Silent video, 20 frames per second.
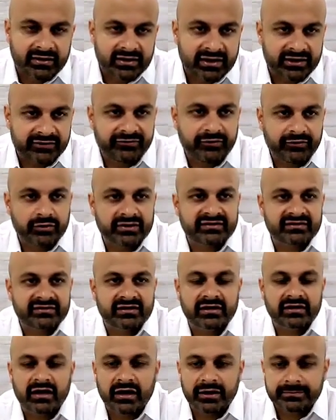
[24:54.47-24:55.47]
kind of focus
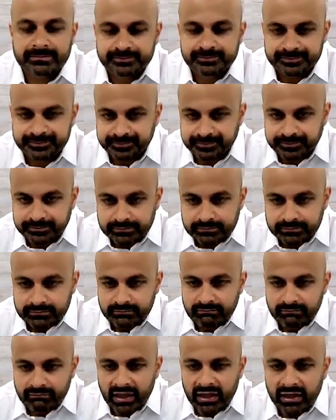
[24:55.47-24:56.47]
in on
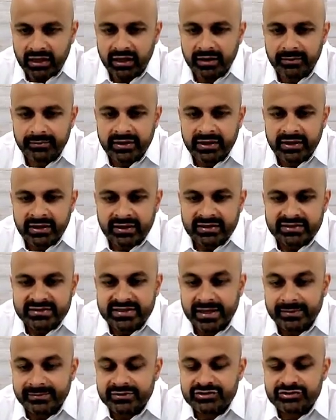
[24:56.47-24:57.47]
um,
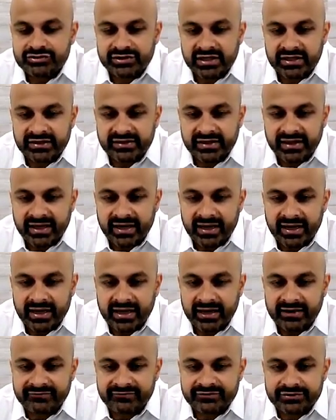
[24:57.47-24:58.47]
demonstrated that
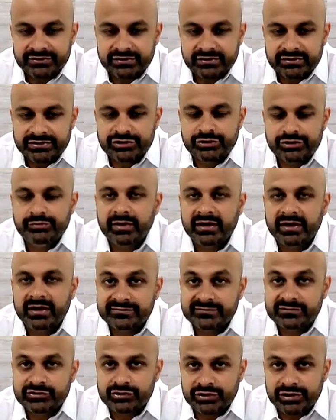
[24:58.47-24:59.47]
after two months
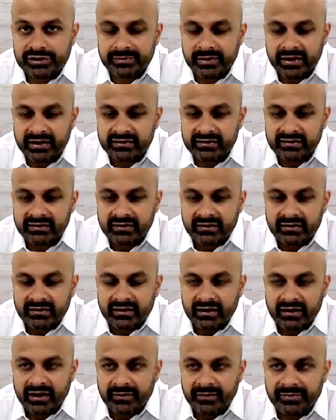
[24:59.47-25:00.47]
of treatment,
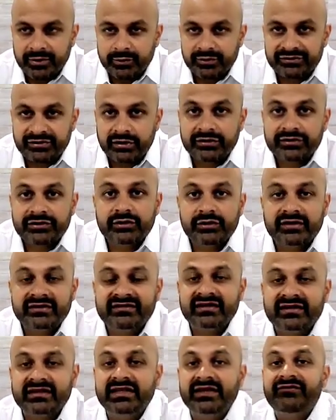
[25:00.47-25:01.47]
um, there was also a
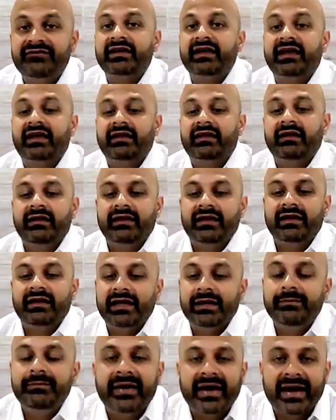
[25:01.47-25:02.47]
significant
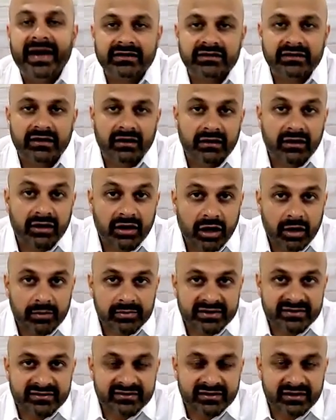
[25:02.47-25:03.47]
impact on
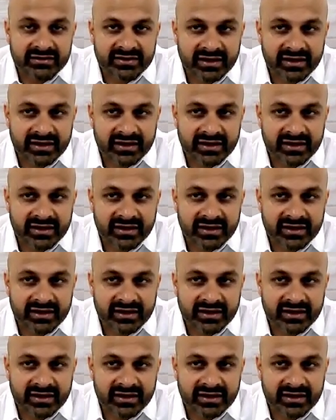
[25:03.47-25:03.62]
goblet cell